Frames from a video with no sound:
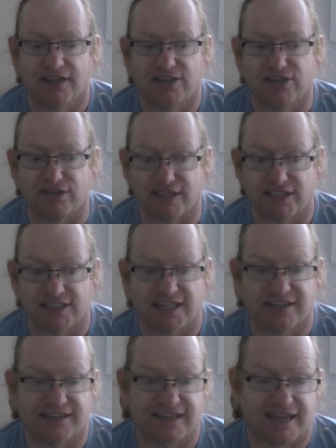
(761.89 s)
to
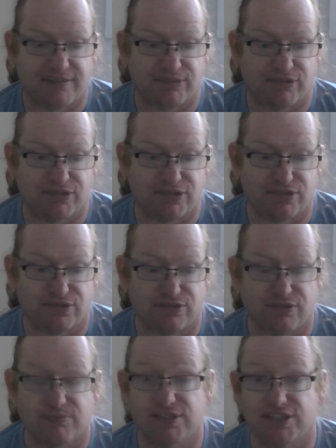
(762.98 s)
extend the cable to
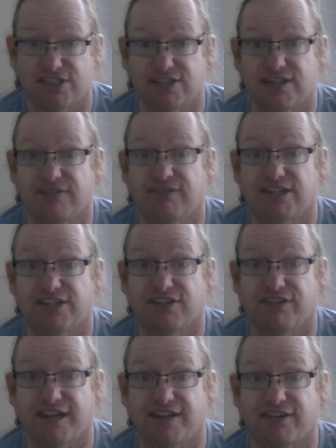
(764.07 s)
the position in which the
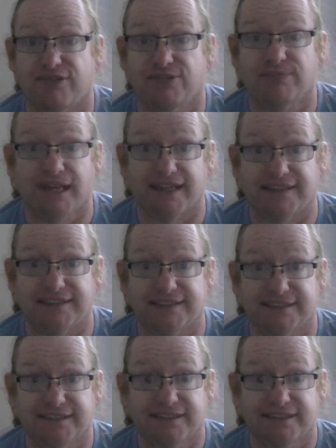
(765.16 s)
radio was placed.